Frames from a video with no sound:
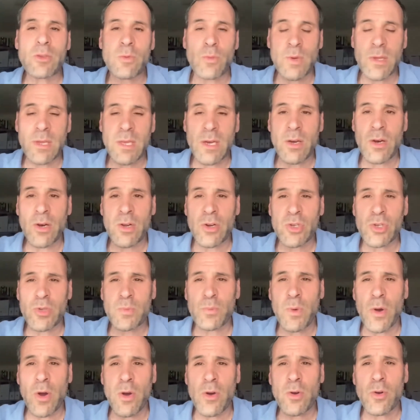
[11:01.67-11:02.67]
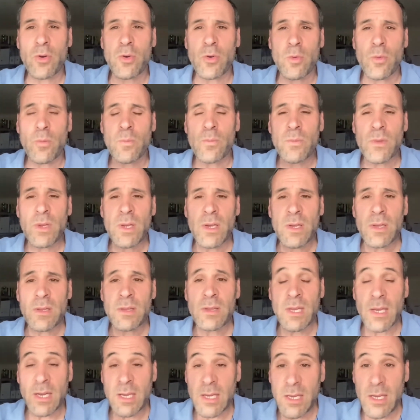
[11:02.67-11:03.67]
with HaKadosh Baruch Hu,
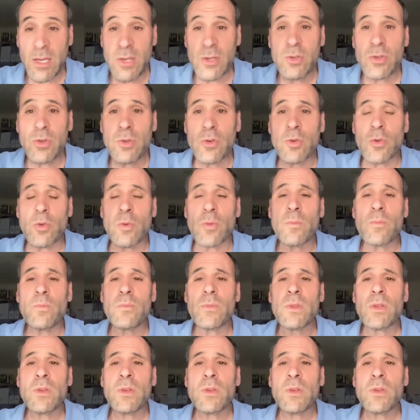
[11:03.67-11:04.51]
that he too